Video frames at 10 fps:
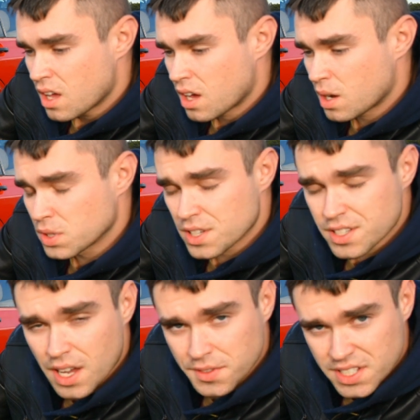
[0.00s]
I will
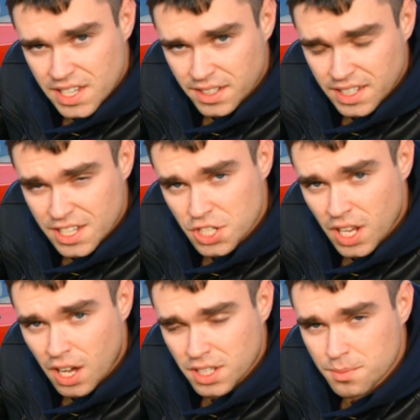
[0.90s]
also have to take the engine
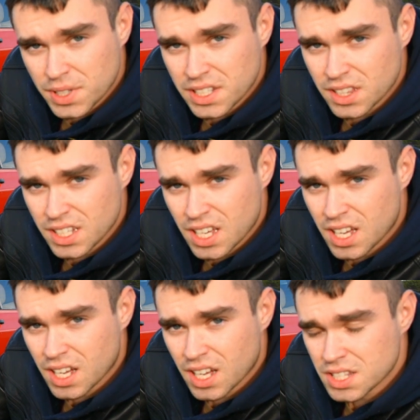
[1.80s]
out completely
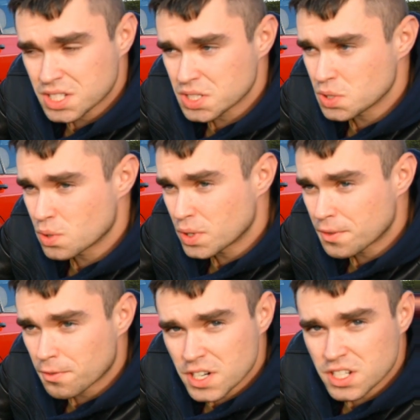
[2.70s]
uh, to
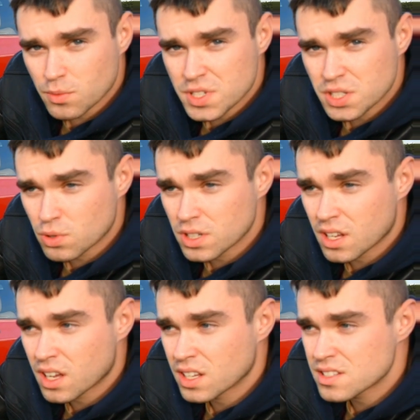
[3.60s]
refresh it restore it
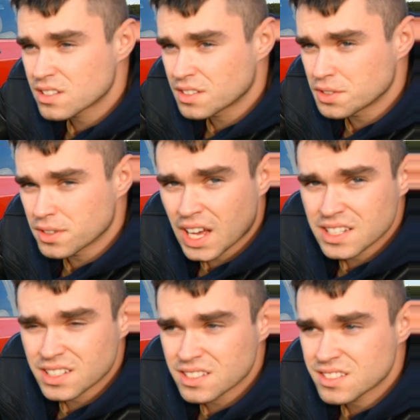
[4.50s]
install new
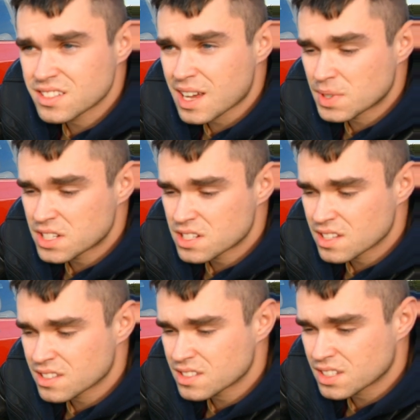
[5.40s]
gaskets timing
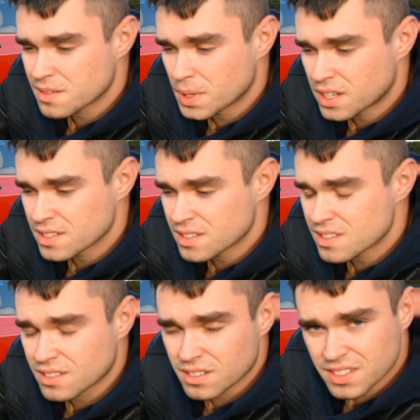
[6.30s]
chains and stuff because
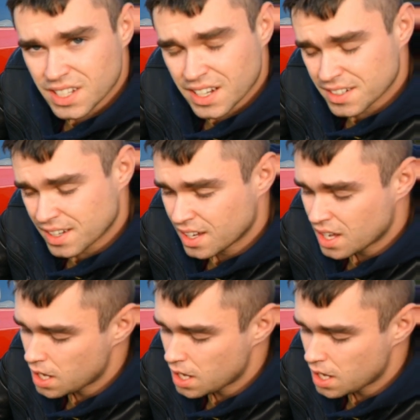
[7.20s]
it's a little tired